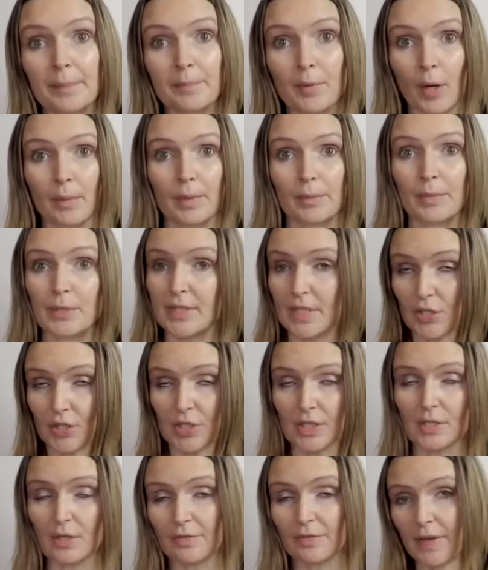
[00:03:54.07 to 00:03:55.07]
problem
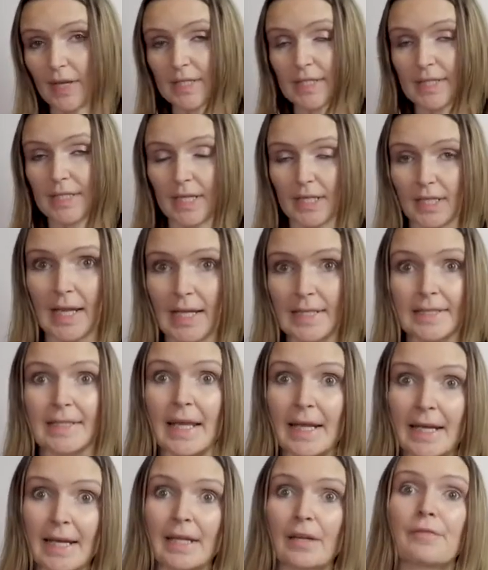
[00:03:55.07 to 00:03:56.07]
musicians are facing is
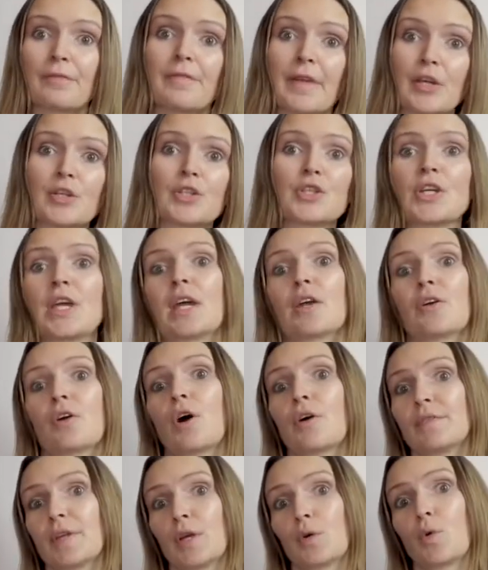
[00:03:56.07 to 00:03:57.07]
getting a fair share
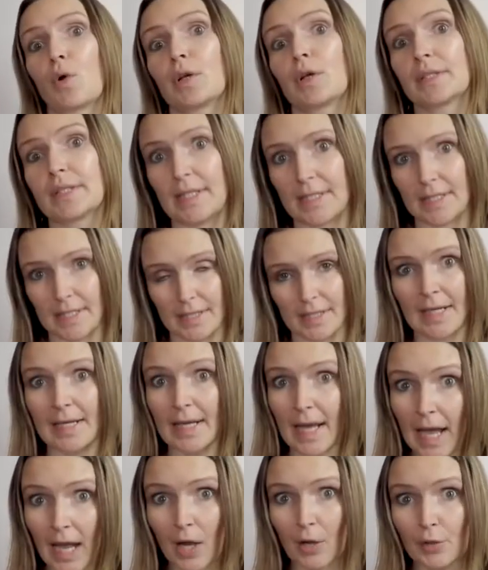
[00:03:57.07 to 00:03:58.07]
of their royalties.
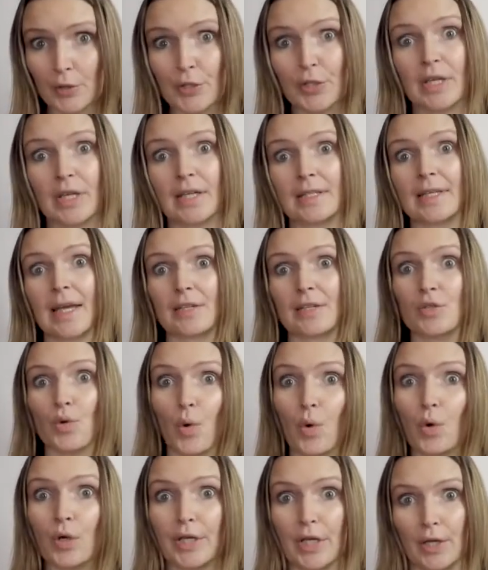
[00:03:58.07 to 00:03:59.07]
Now you can attach
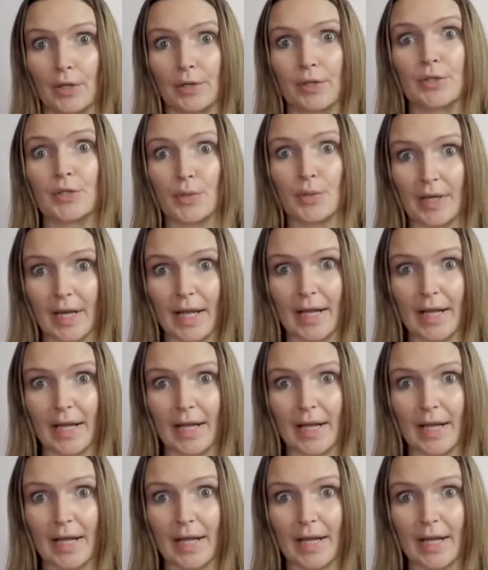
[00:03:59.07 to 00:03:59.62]
audio to an